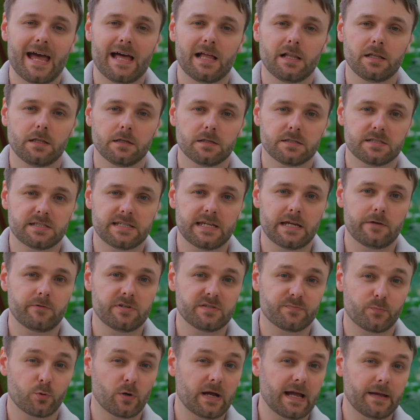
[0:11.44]
L series
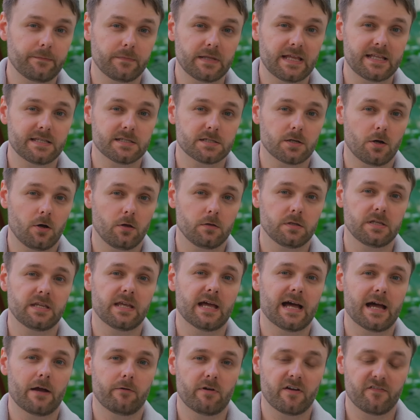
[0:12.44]
prime lens on the
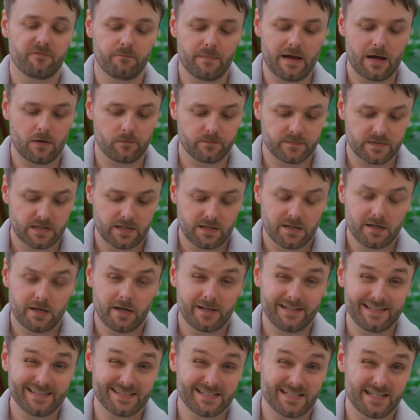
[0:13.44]
RF mount.
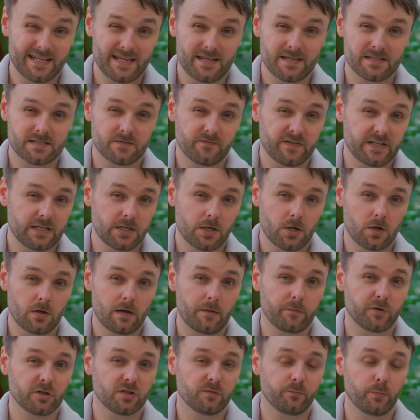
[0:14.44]
And in today's video,
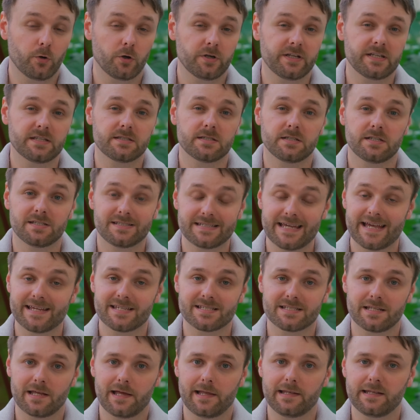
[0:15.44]
I'm going to put it to the
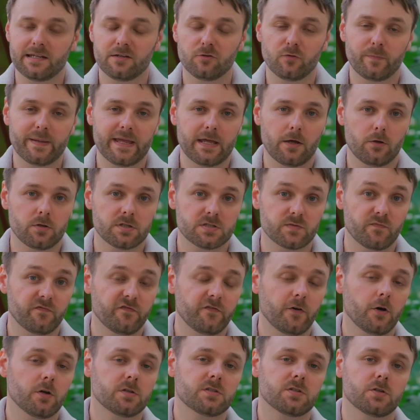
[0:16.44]
test a little bit on some
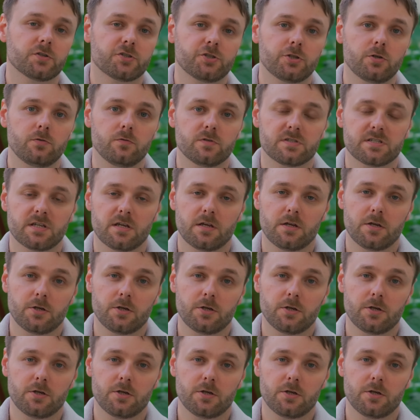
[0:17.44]
photo shoots,